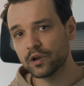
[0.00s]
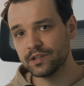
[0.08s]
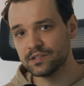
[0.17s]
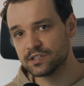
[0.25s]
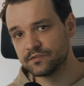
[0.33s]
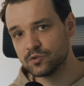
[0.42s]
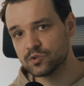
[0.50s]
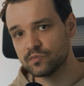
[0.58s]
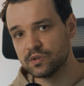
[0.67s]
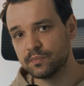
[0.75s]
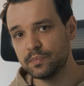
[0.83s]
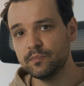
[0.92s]
interviews
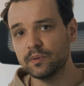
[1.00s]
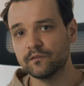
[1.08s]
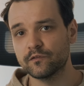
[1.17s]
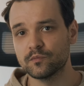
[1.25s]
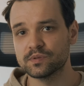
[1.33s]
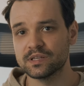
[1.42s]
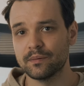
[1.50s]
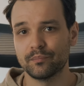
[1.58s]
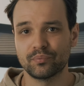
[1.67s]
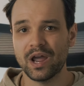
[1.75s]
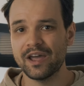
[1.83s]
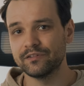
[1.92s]
with people from some
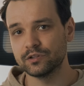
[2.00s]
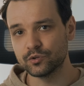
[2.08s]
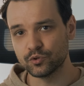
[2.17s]
private